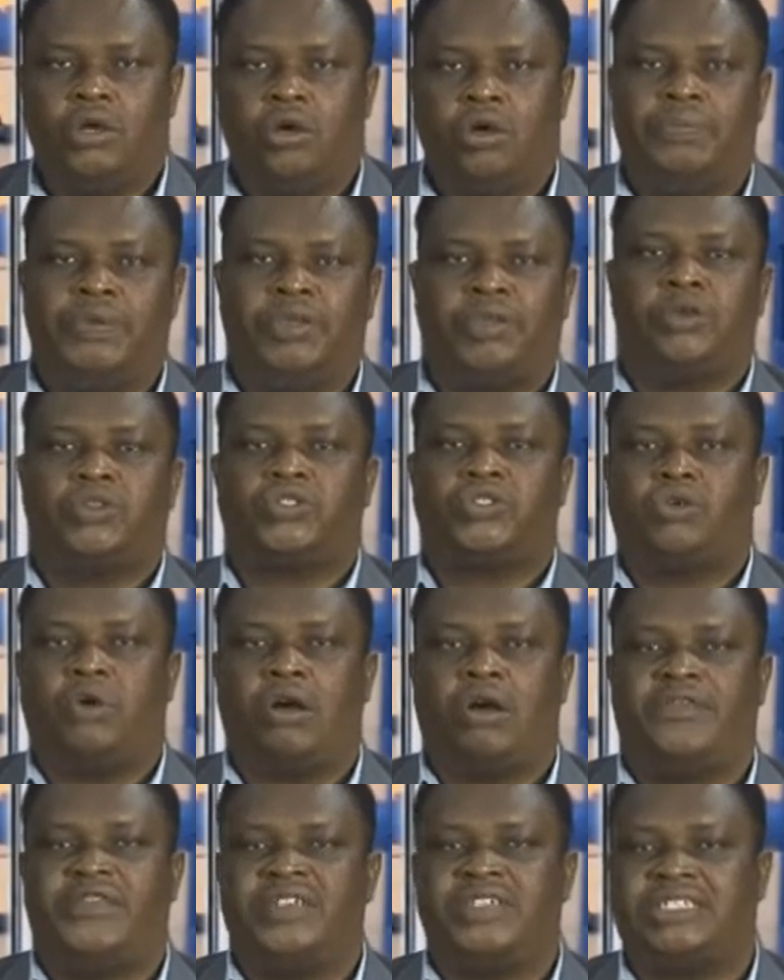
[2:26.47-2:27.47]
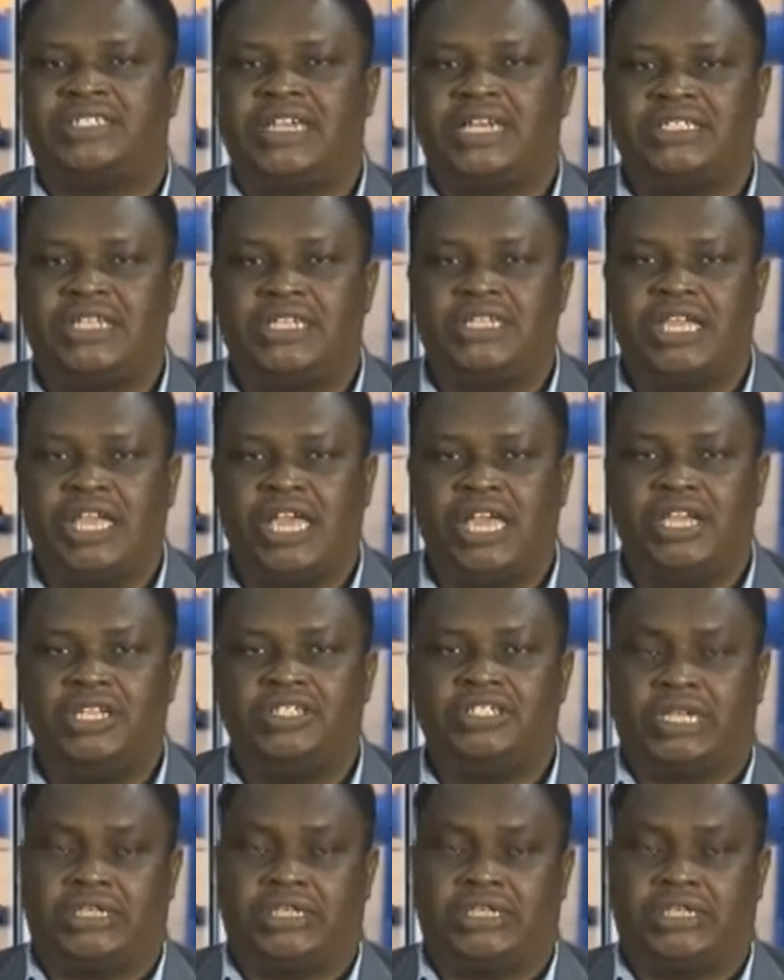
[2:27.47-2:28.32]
or because you are of a certain age,